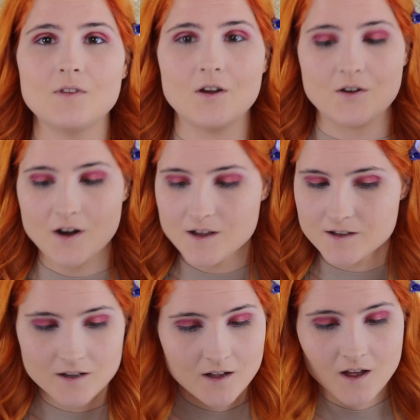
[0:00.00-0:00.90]
All right,
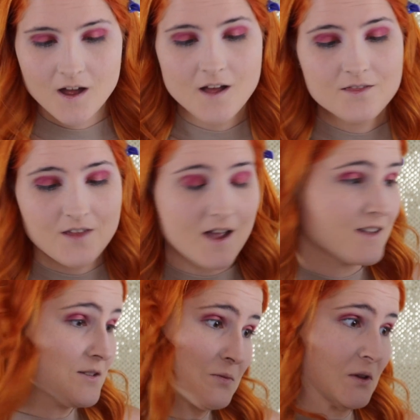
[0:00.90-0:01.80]

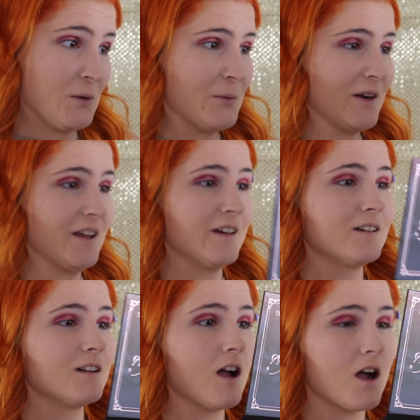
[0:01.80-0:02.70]
that is really pretty.
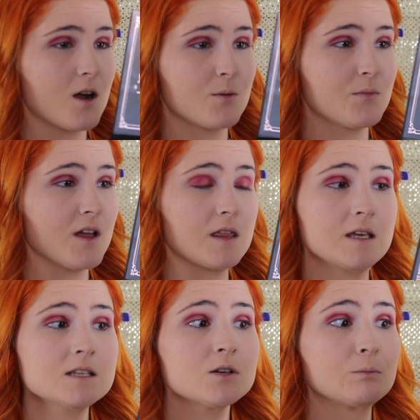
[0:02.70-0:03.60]

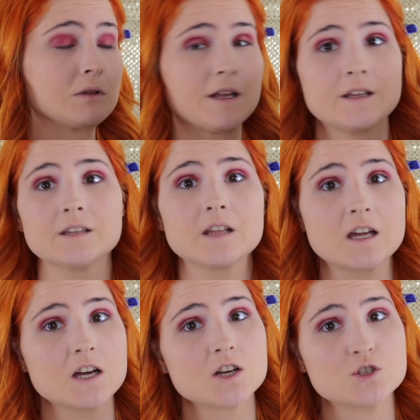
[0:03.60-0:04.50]
These are blending
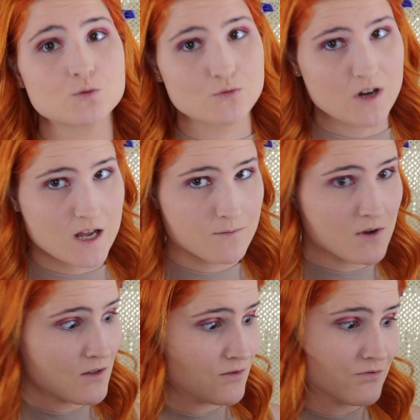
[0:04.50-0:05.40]
like a dream.
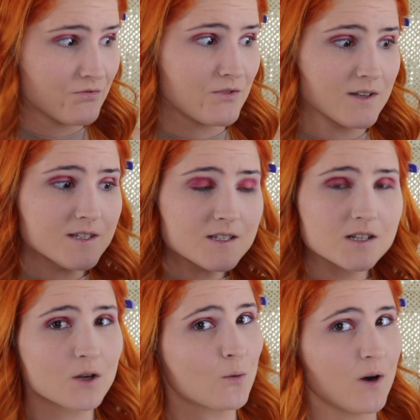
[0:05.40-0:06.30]
This is
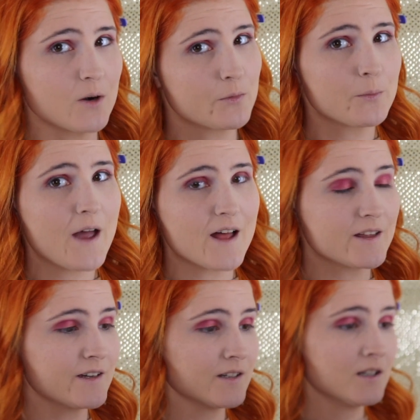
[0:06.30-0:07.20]
an incredible
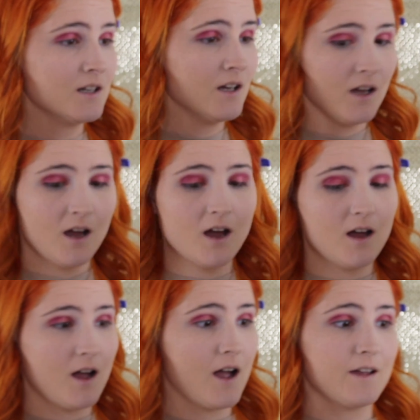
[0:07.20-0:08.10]
palette.
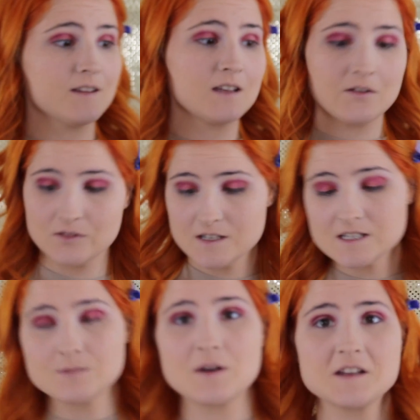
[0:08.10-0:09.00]
I can definitely
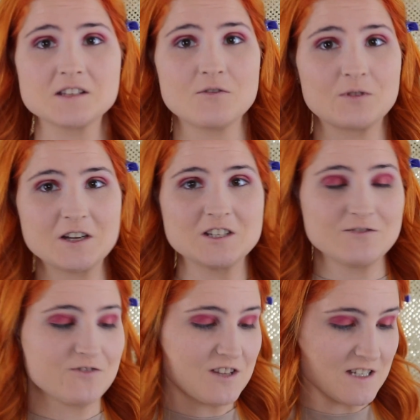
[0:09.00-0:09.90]
see myself
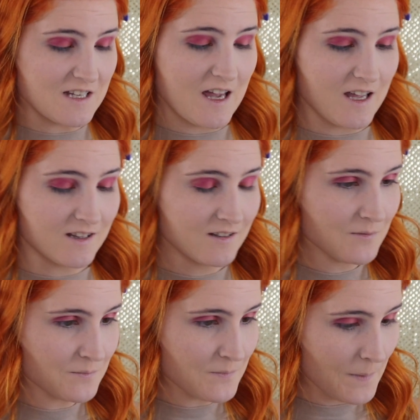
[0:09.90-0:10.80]
reaching for this again.
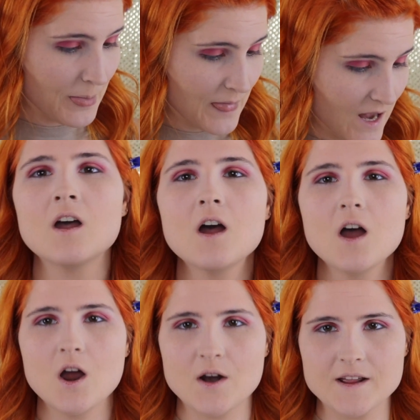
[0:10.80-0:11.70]

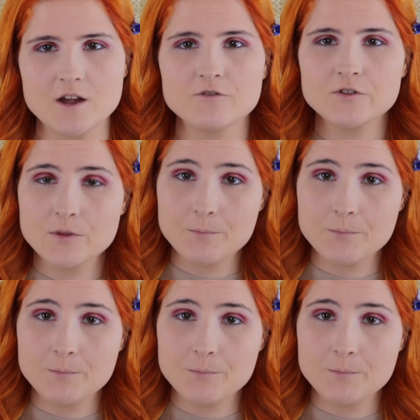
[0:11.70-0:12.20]
All right, now for the